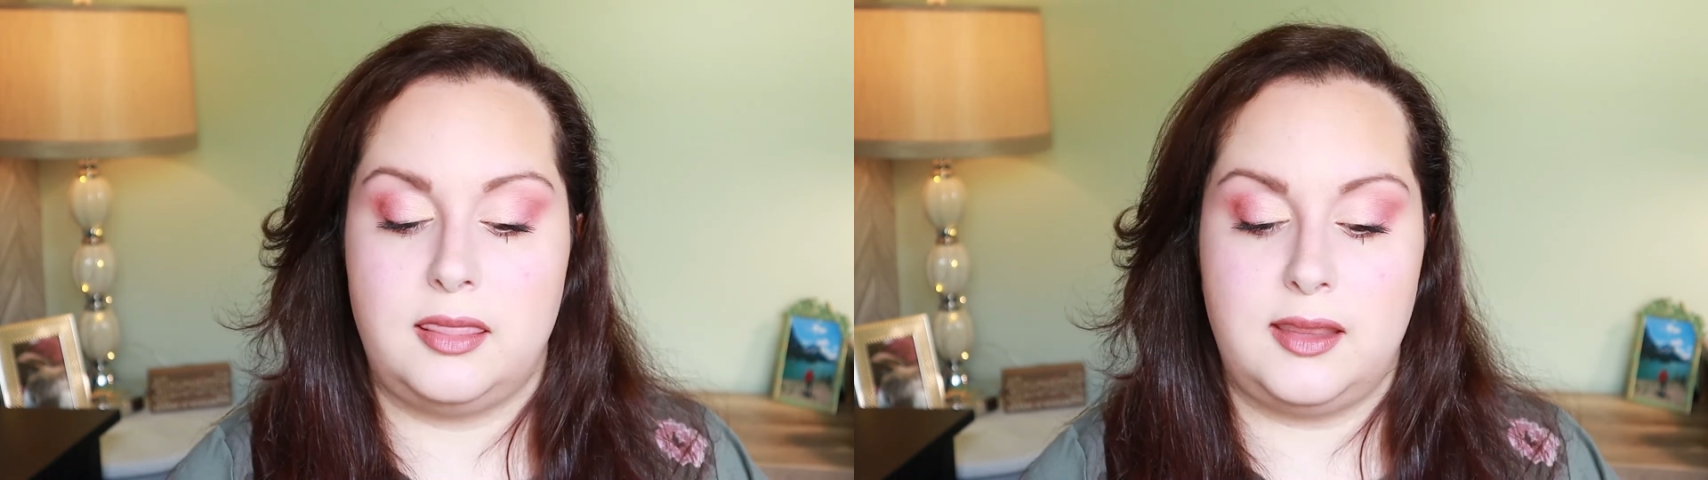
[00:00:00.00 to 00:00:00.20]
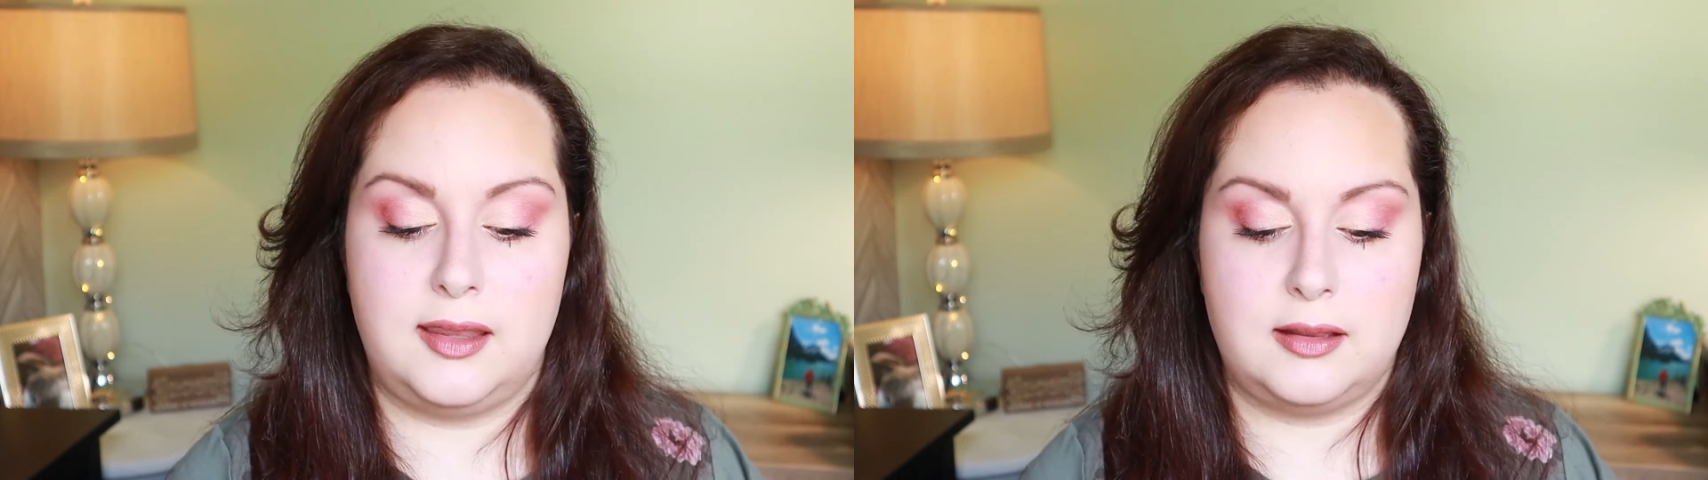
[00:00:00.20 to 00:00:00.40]

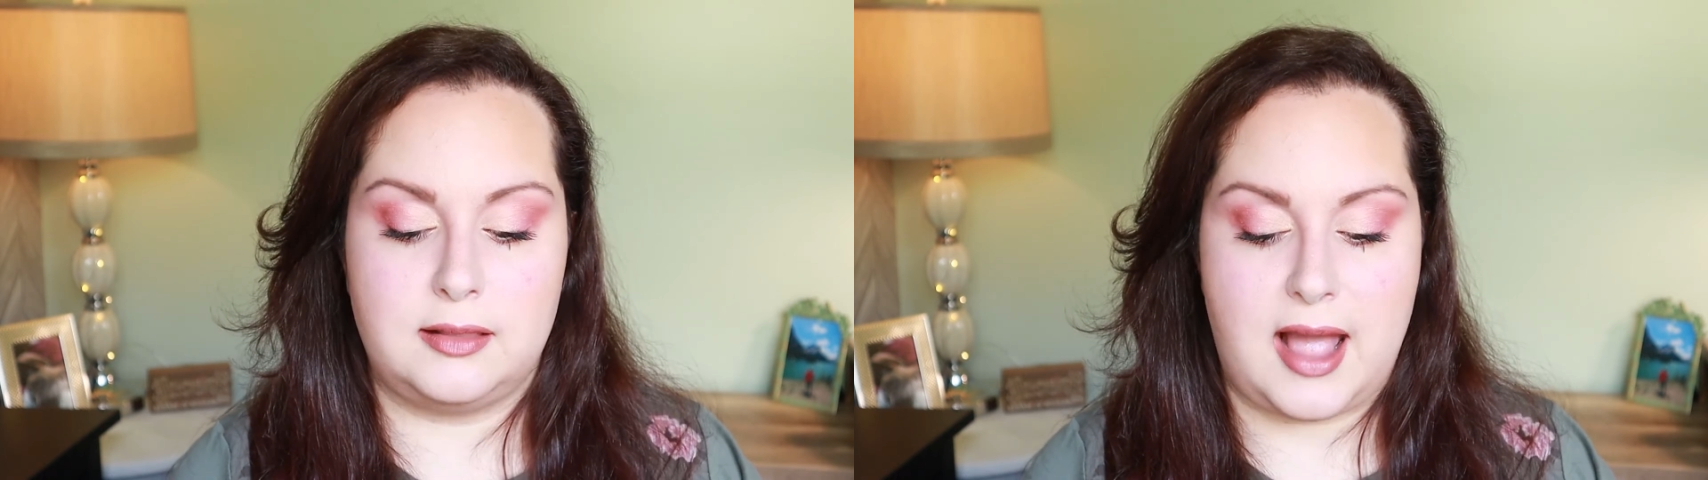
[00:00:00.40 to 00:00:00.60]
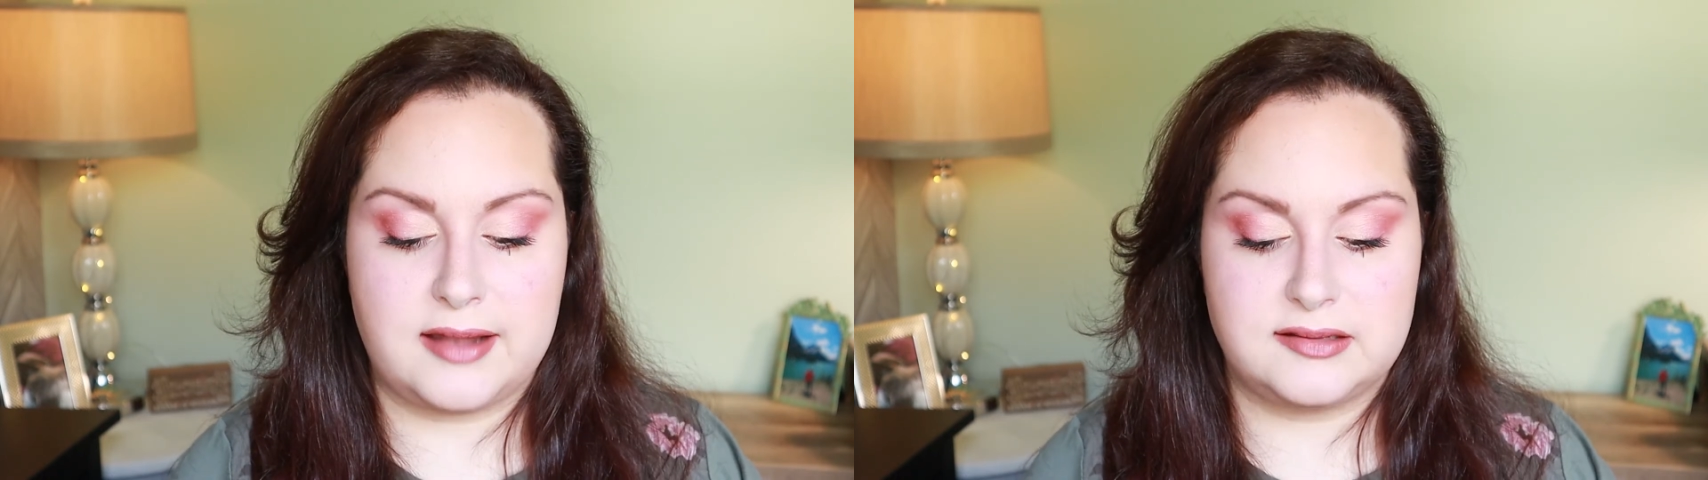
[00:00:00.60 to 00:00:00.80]
The
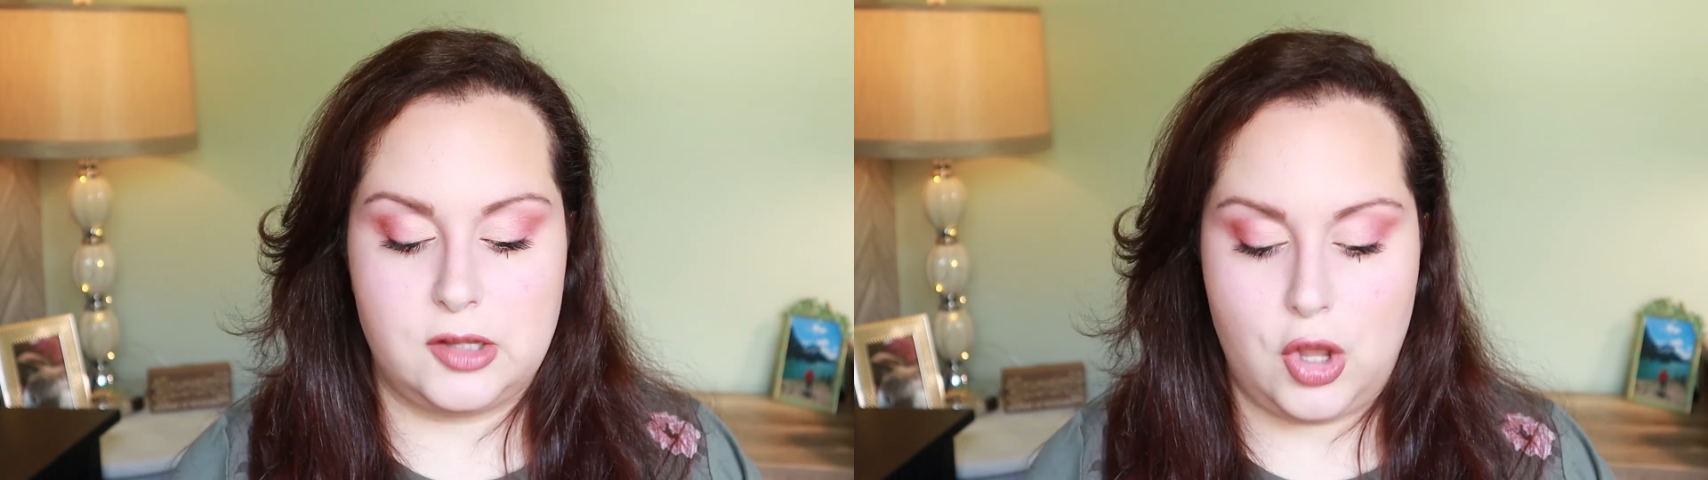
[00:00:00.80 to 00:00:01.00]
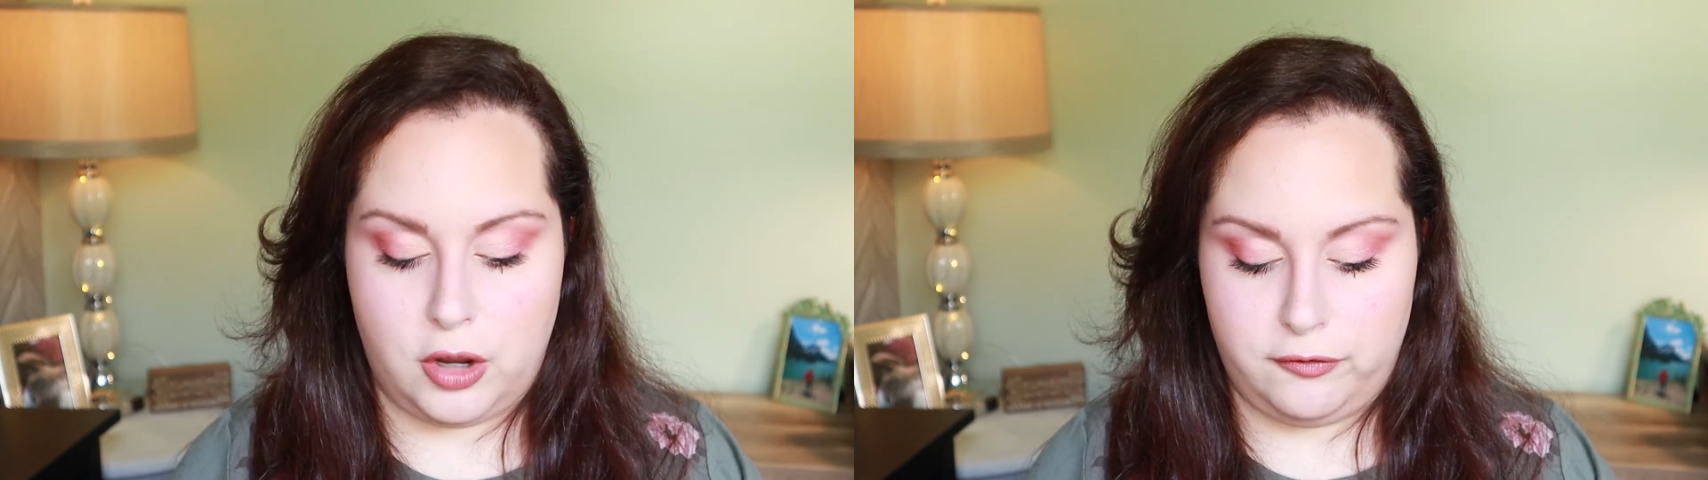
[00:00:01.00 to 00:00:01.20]

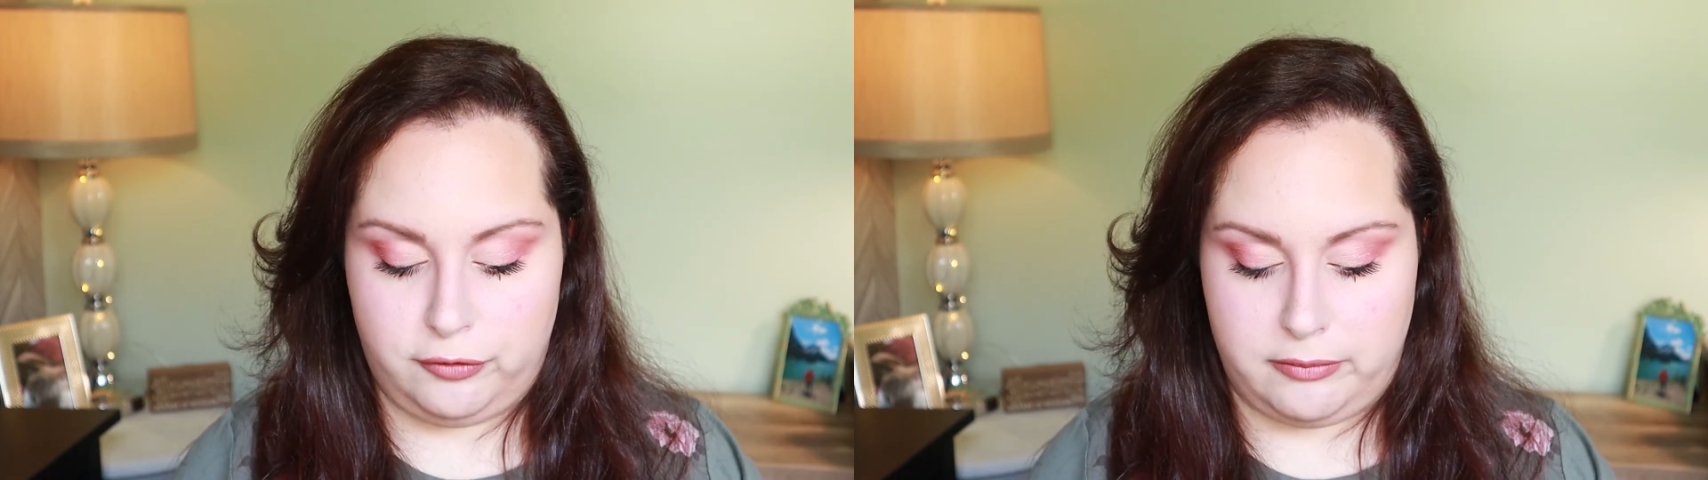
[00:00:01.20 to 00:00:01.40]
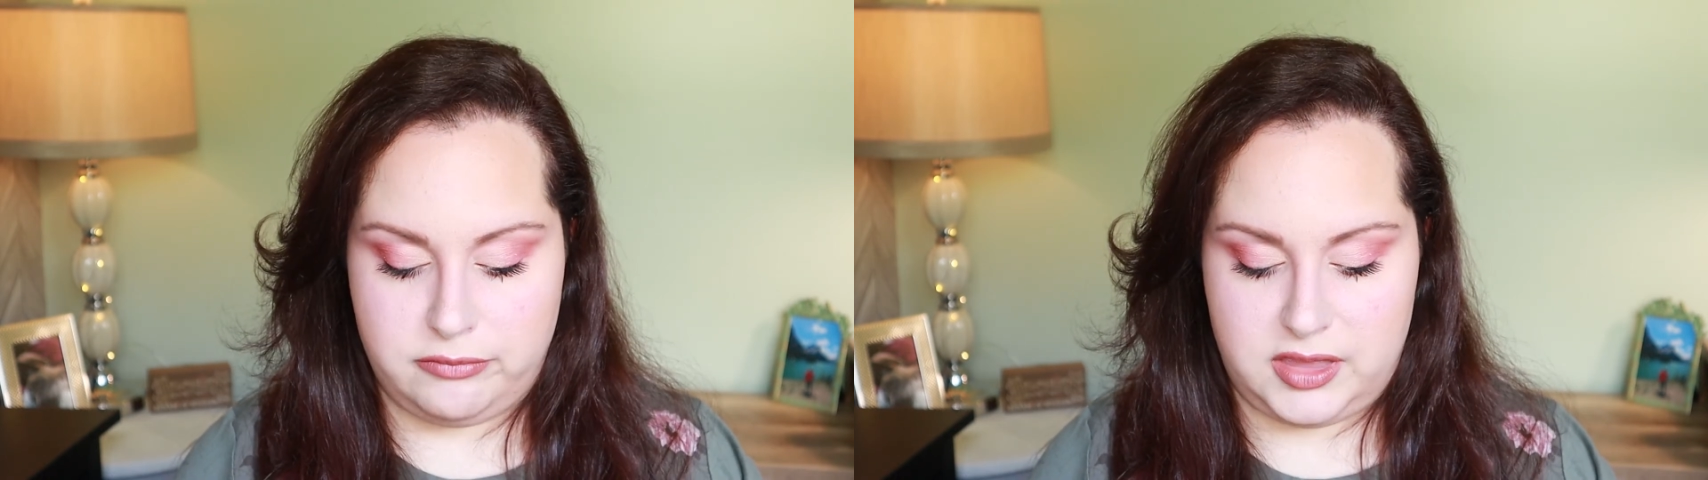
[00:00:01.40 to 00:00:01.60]
last look
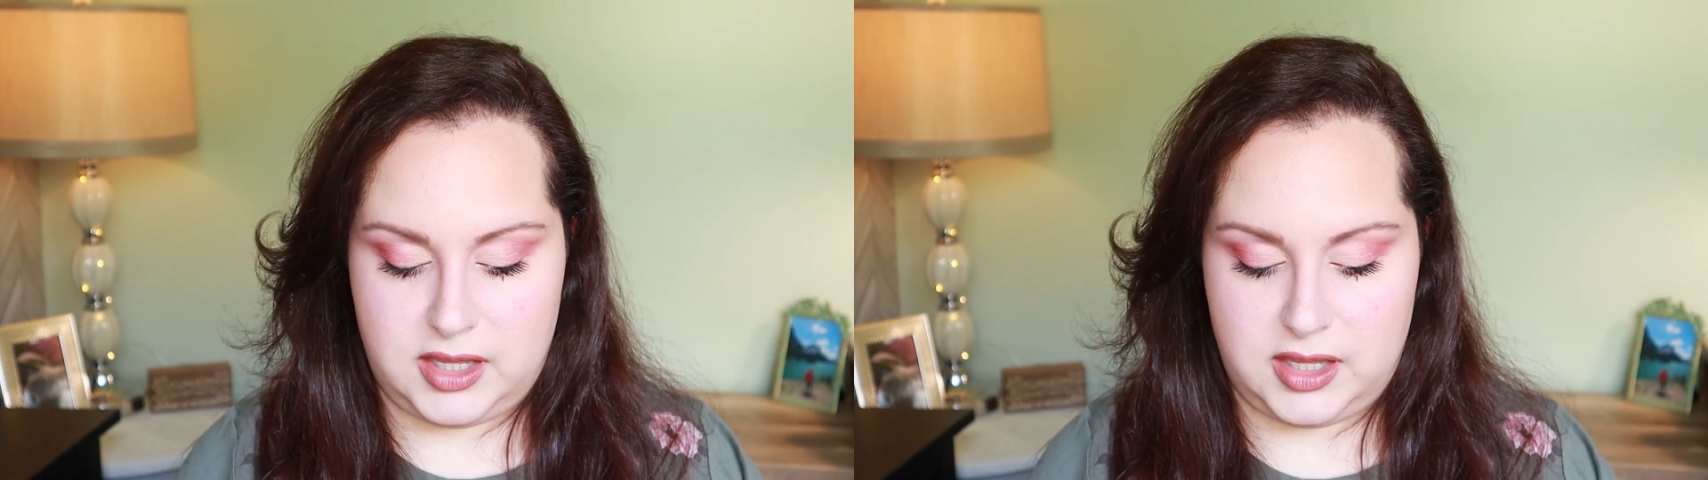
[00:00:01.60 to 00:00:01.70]
from